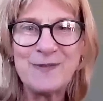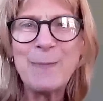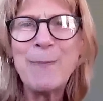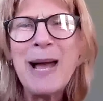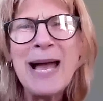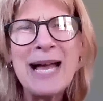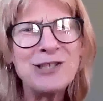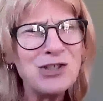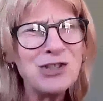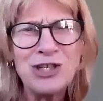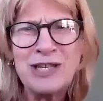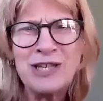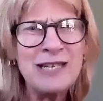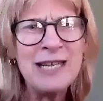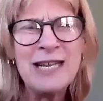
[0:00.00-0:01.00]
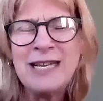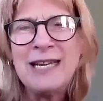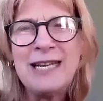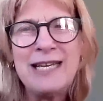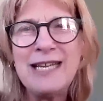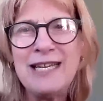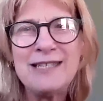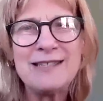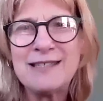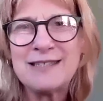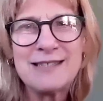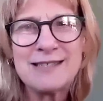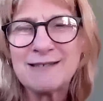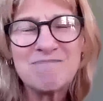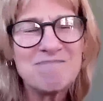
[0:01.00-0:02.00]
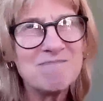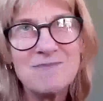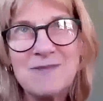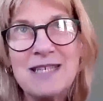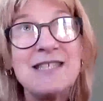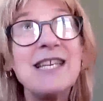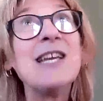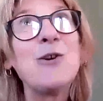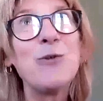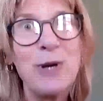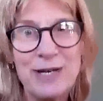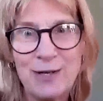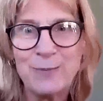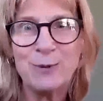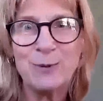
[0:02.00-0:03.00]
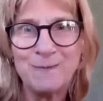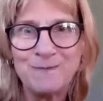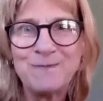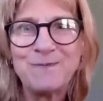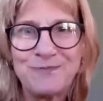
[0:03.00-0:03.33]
The passion is incredible.